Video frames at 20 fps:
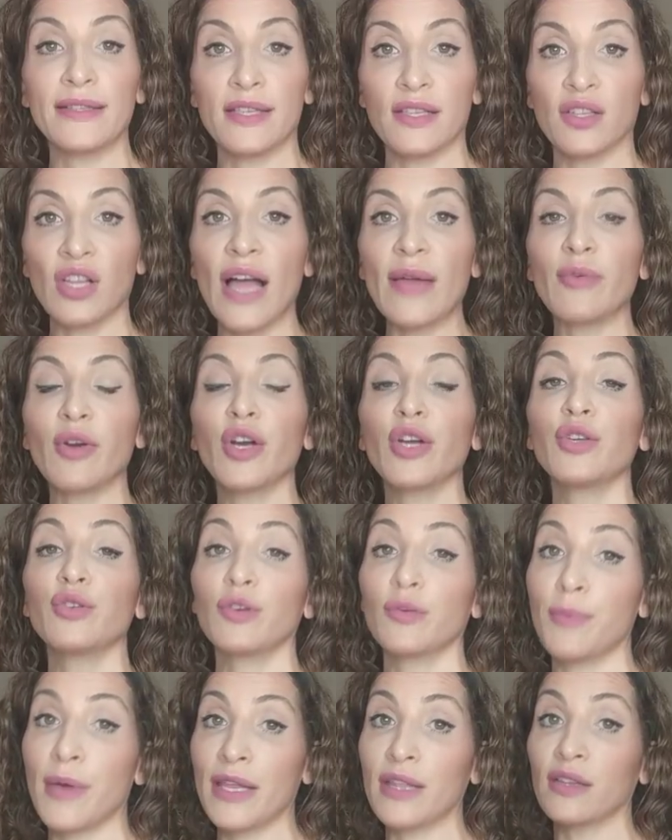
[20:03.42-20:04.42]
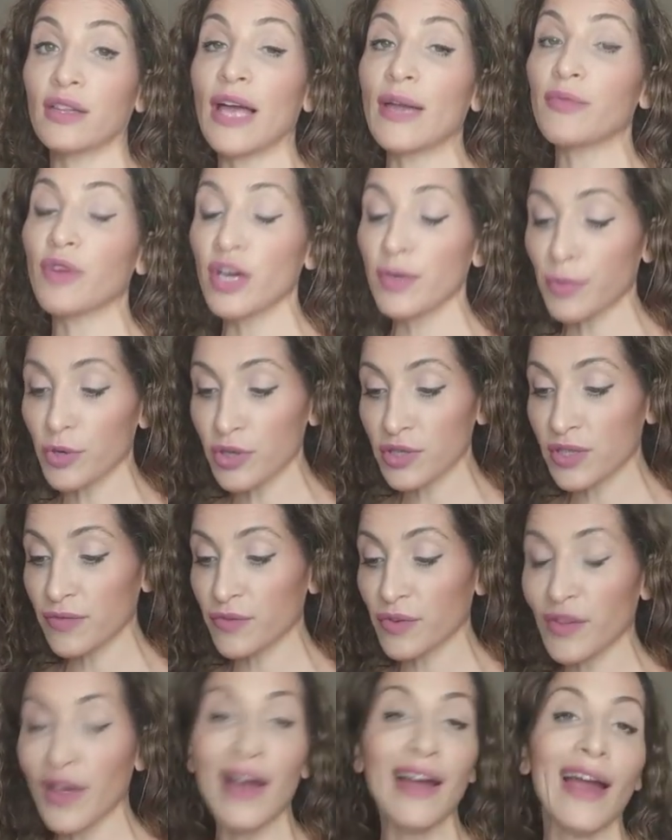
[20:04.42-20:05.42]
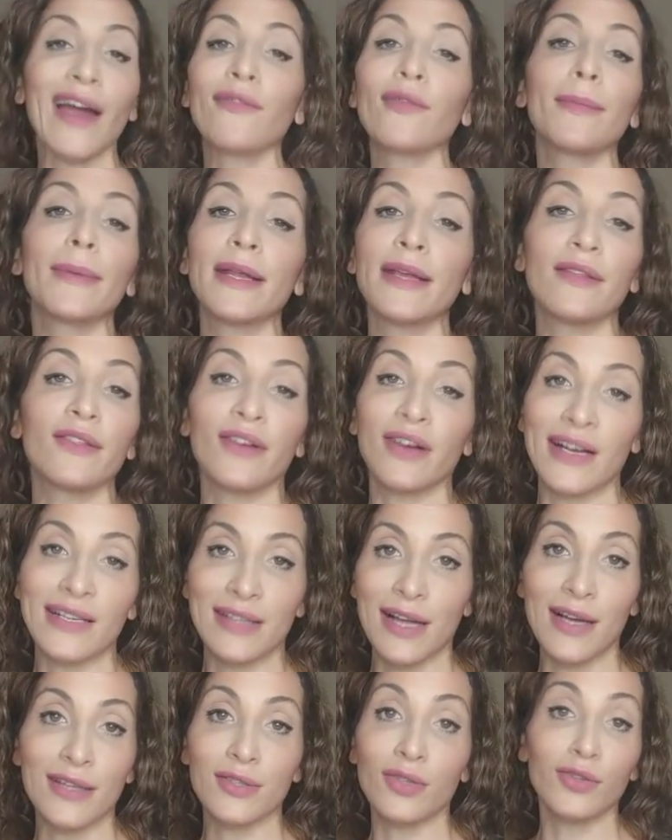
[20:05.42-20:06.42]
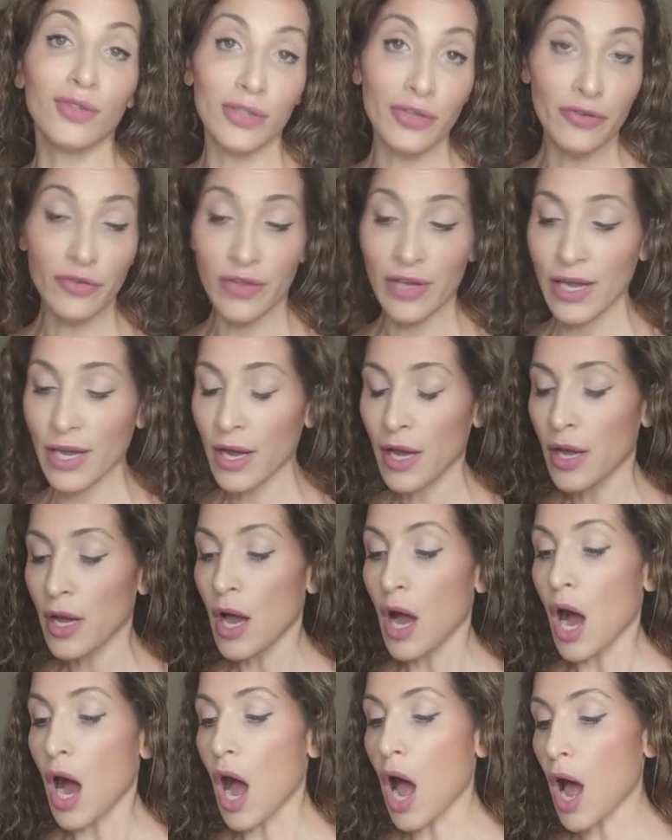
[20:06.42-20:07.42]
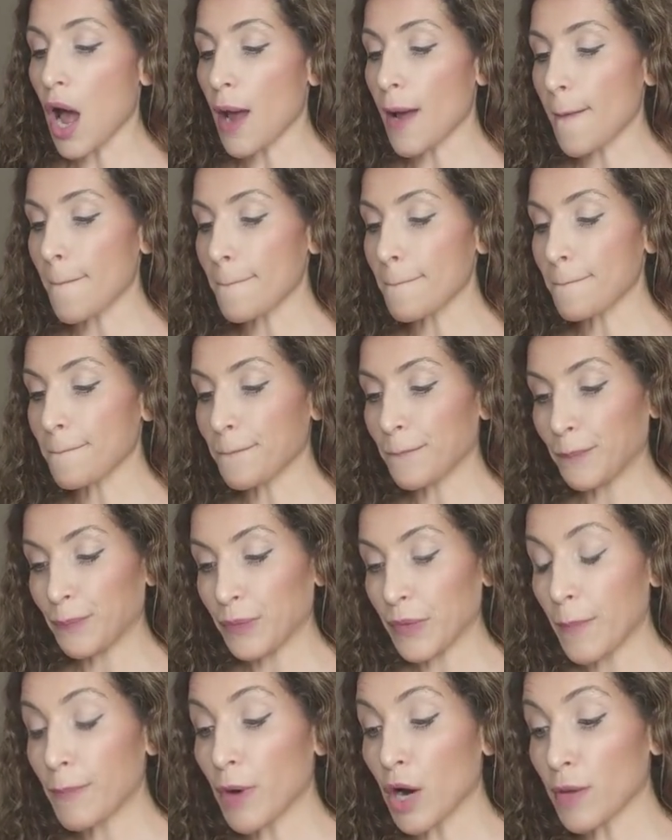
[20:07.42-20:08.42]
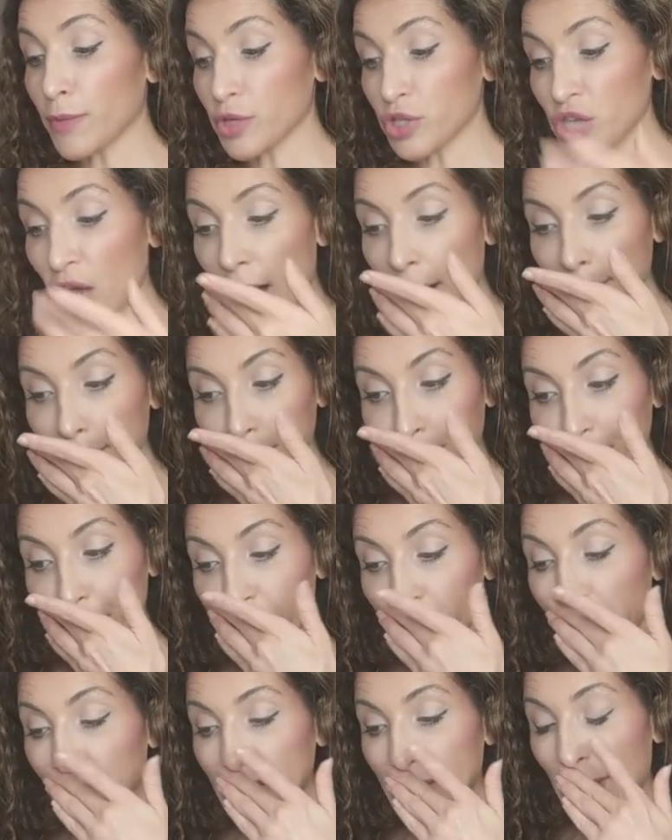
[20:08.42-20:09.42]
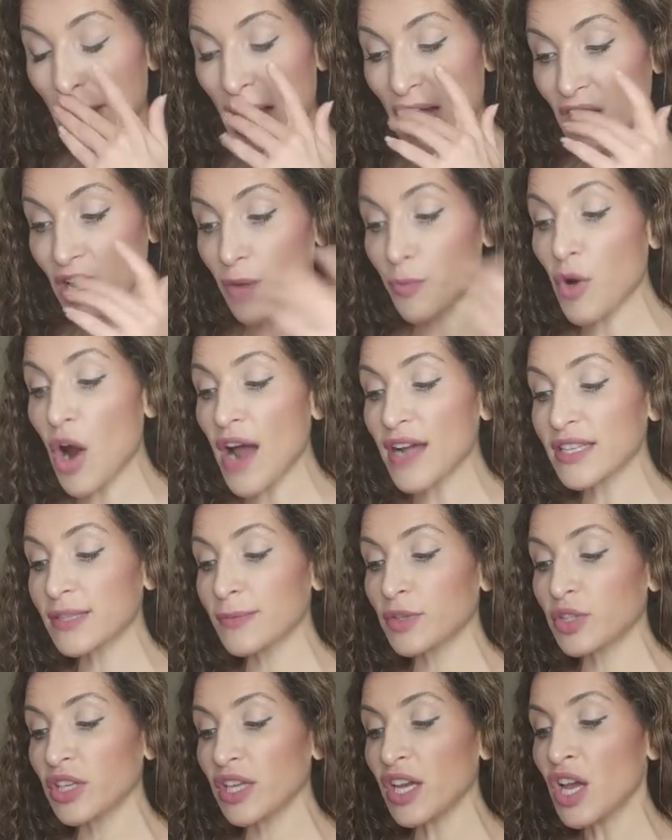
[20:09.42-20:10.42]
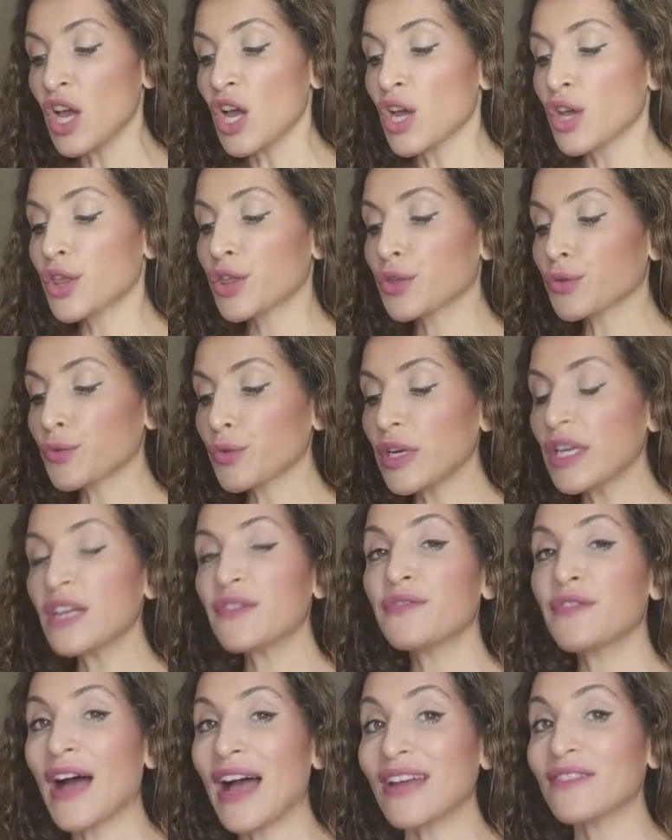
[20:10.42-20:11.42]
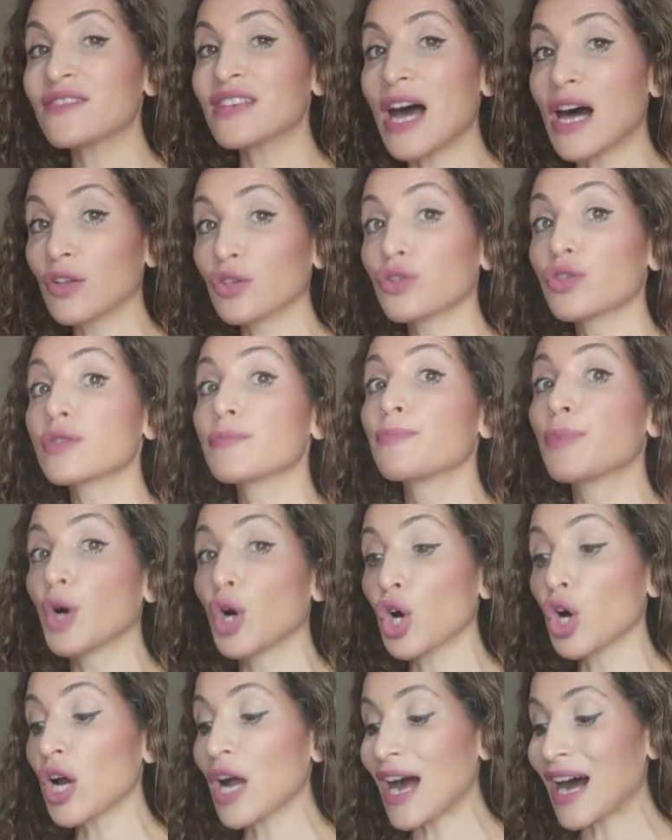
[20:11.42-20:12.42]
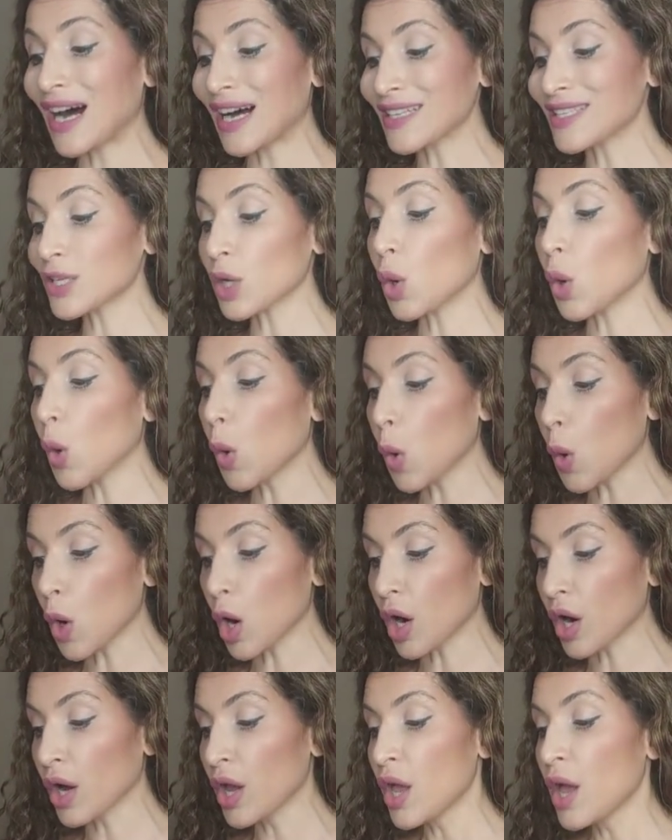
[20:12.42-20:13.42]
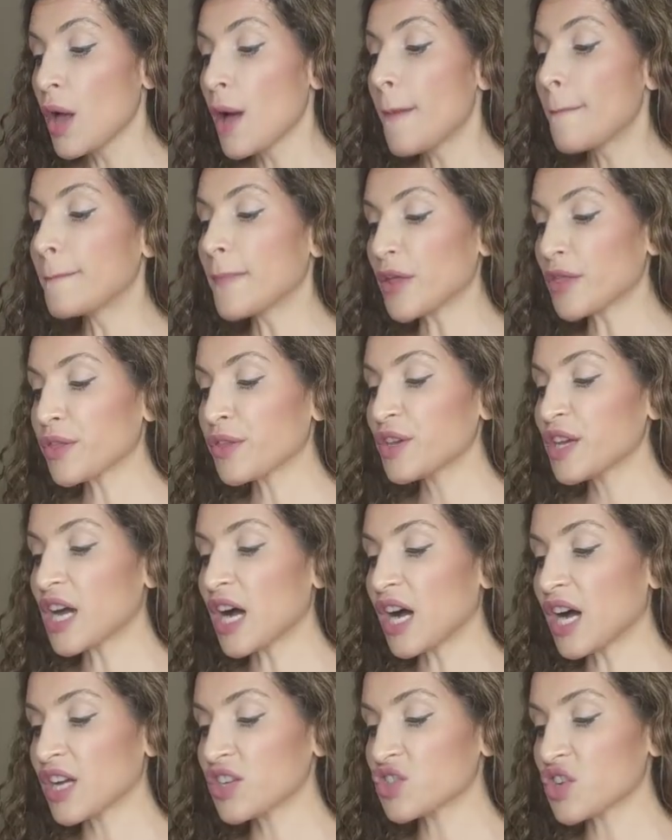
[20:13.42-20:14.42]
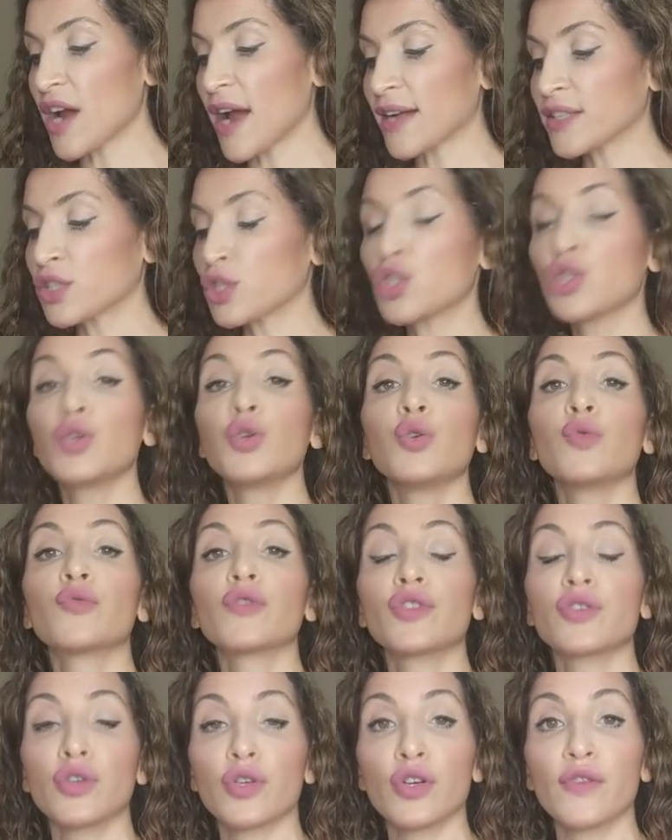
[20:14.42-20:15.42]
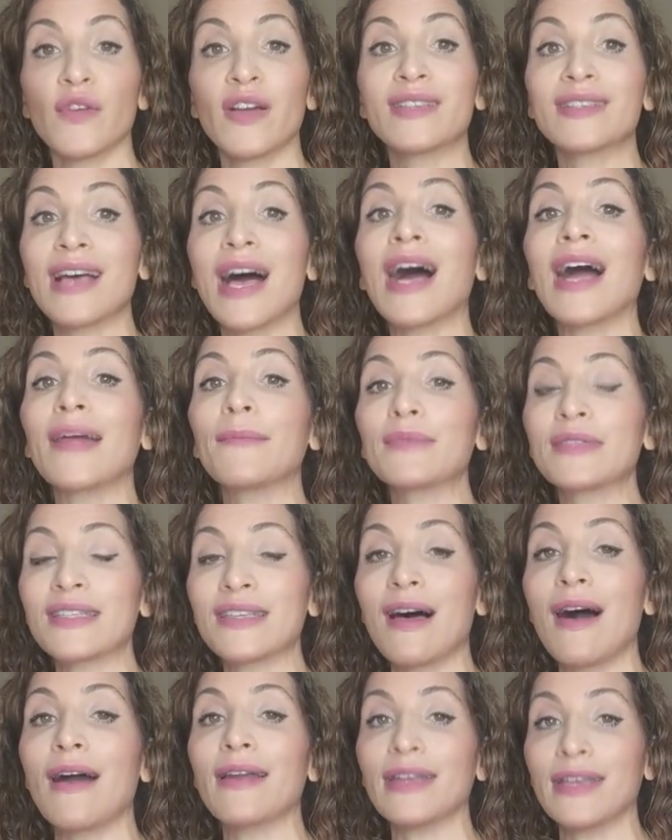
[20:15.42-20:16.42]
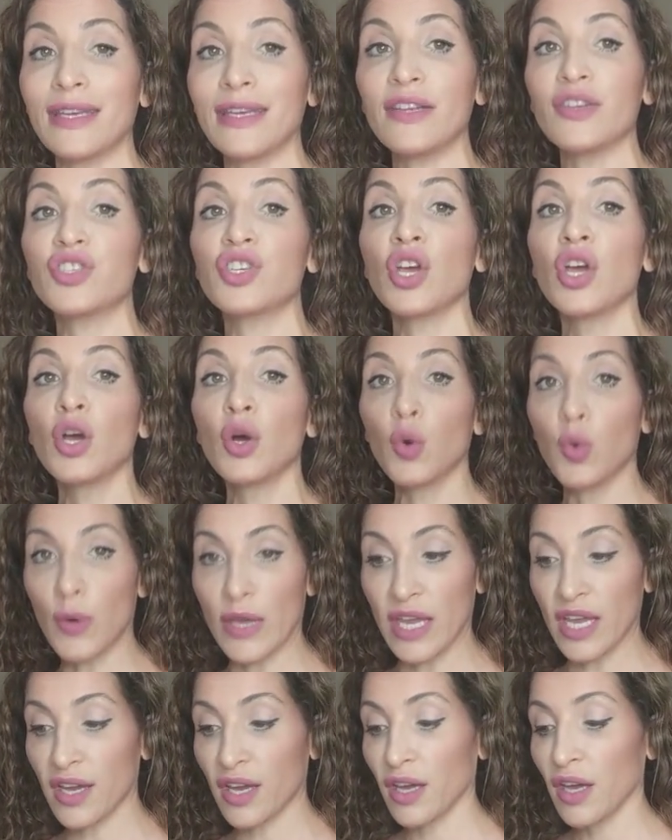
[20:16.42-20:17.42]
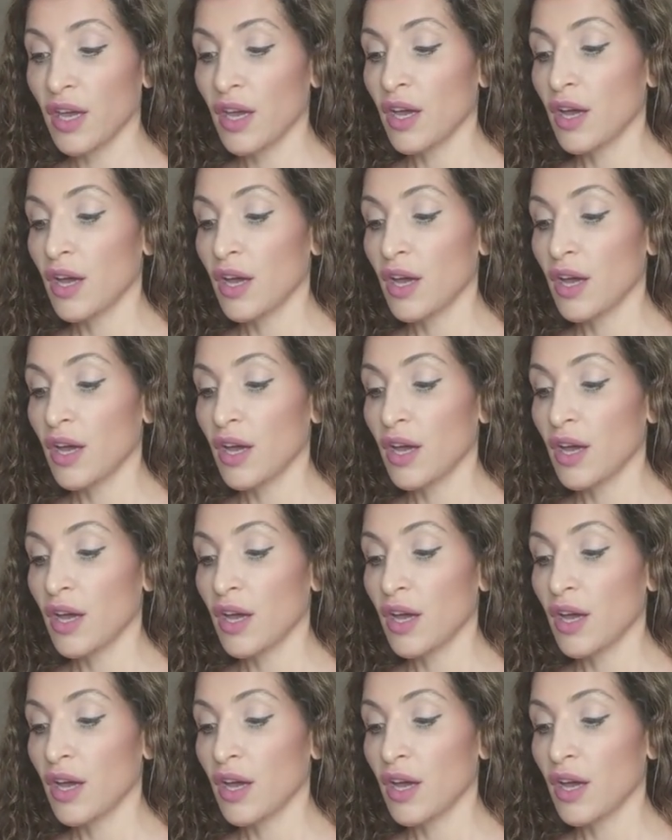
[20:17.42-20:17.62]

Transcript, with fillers: into the library. You could pay the library person for that. Everybody in there has a hustle, clearly. Um, barbershop. So it's approximately three to five dollars per cut or monthly contract to reserve a time slot each week.